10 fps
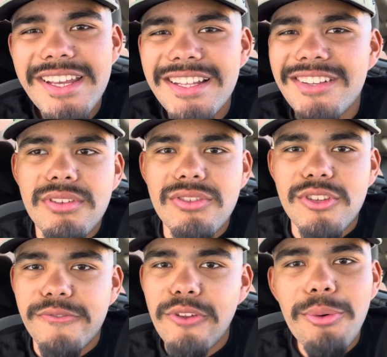it,
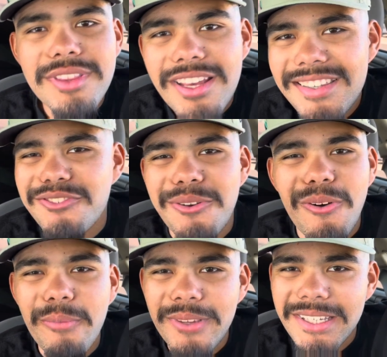just flow with us.
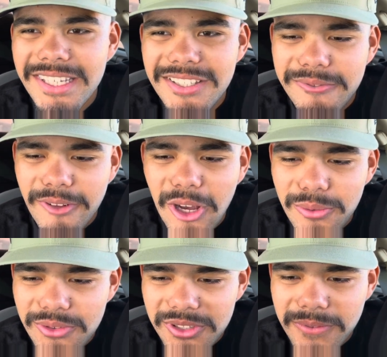Hopefully again, this vlog
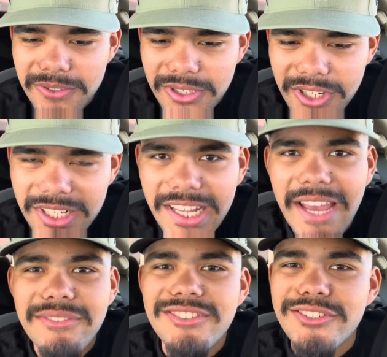will just give you good
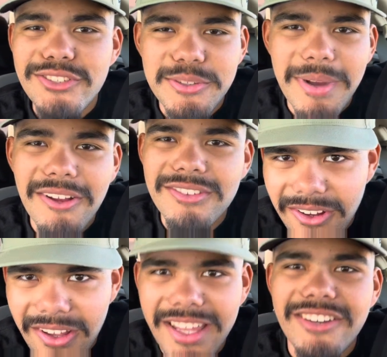laughs, good smiles,
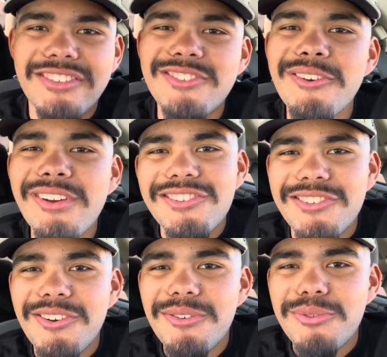and all that good stuff.
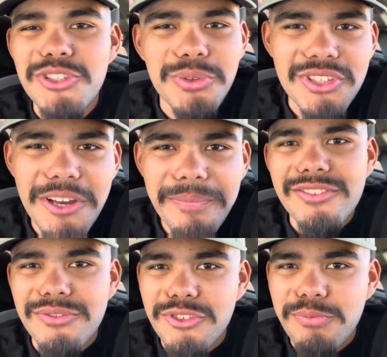So see what's up,
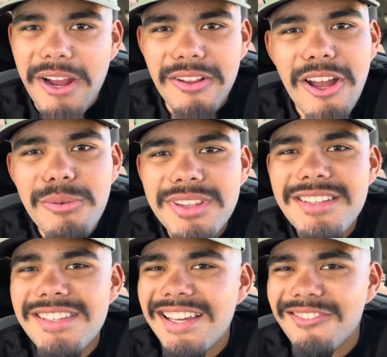so just ride along with
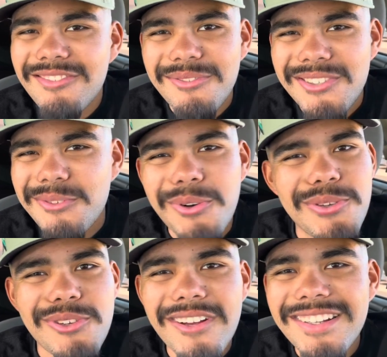us and we'll see what
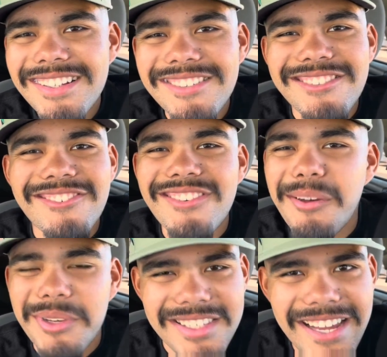goes on. So
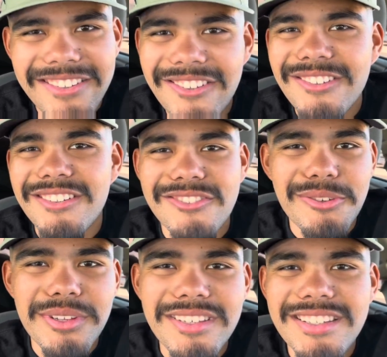I'm excited though, let's
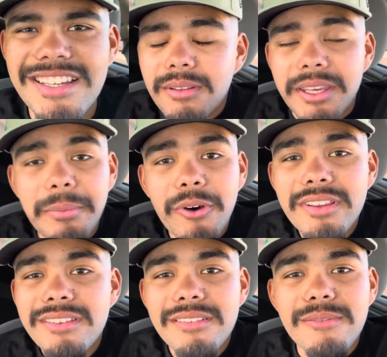do this. Game
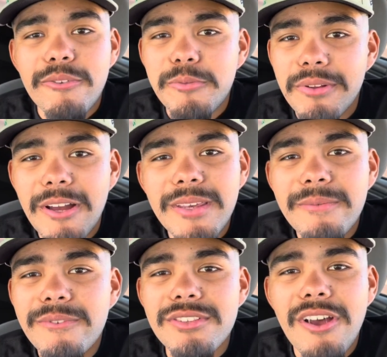one, first playoff game
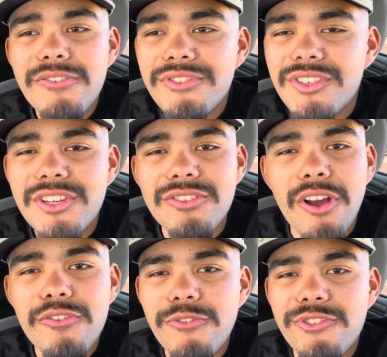for the Dodgers this year,
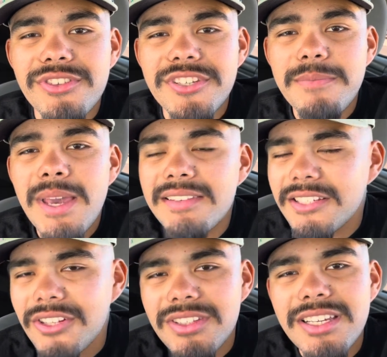Dodgers versus D-backs,
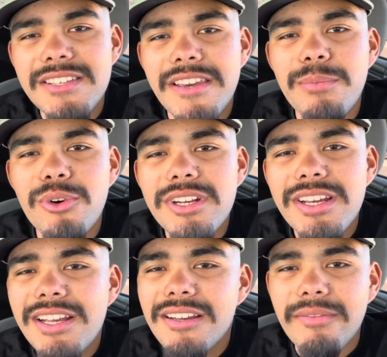NLDS game one.
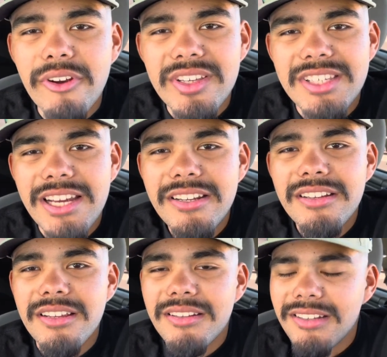Very
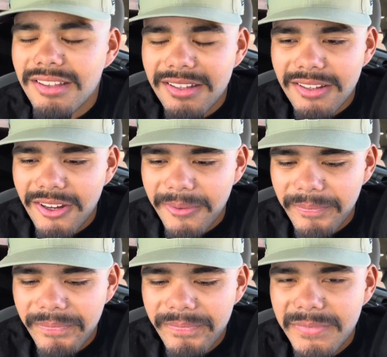excited,
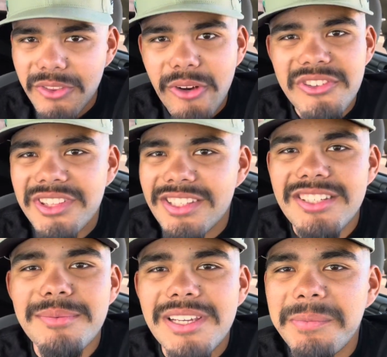nervous at the
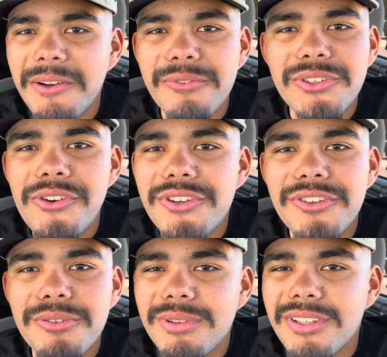same time every year. You
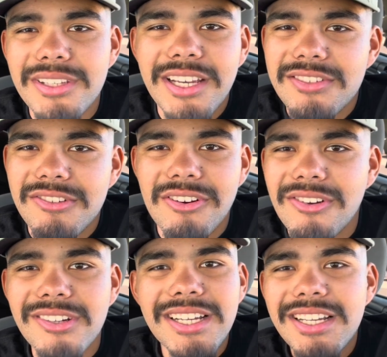know, you guys know
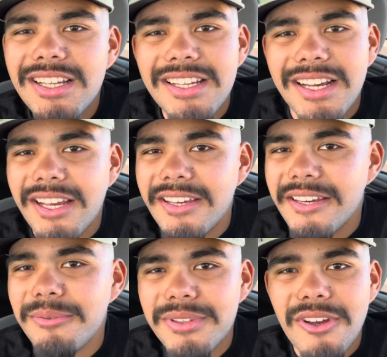how I
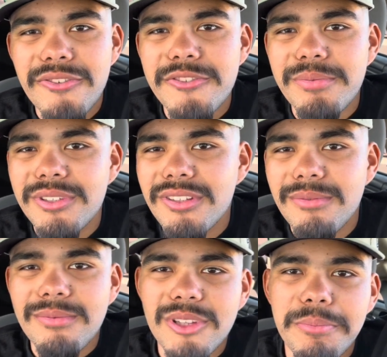get with Dodgers
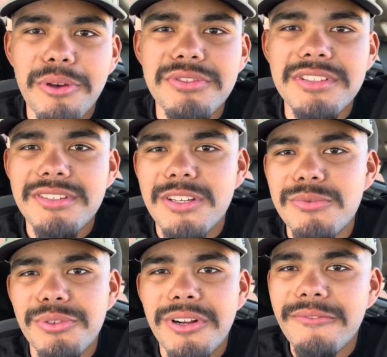when the postseason
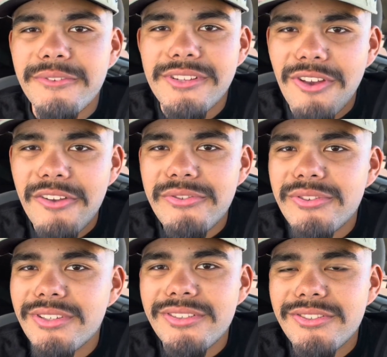comes around for the
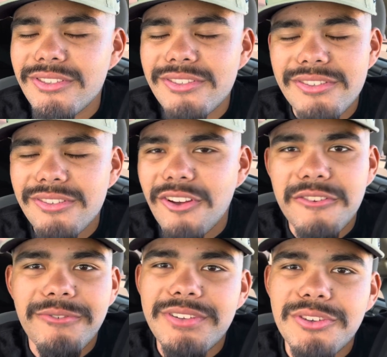Dodgers. It's just
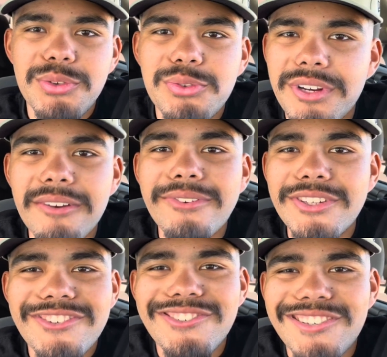Dodger fans go through it every
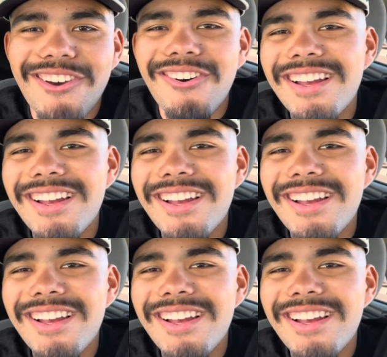year. So